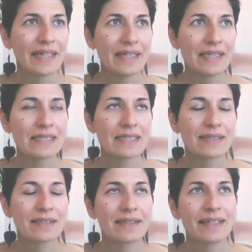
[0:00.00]

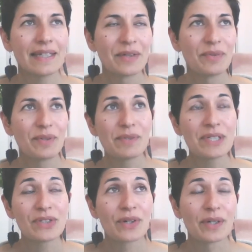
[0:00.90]
guess, yeah, what
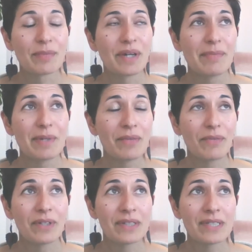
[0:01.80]
was hard about,
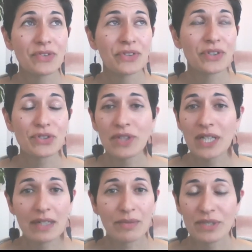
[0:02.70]
once I started doing
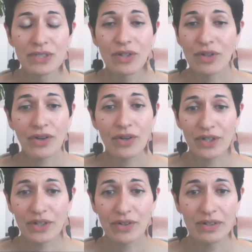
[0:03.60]
it, it was not hard
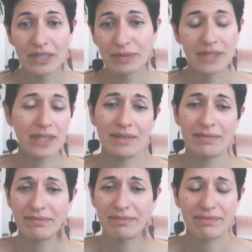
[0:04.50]
at all. I was like,
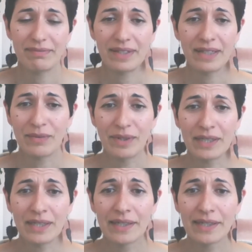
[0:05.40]
yeah, why
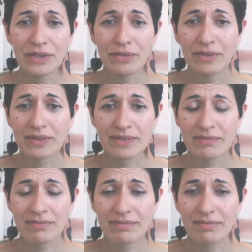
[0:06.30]
didn't I do this
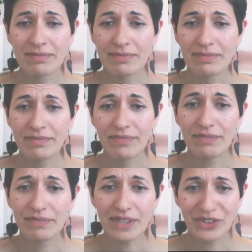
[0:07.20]

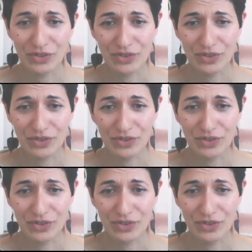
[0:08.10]
15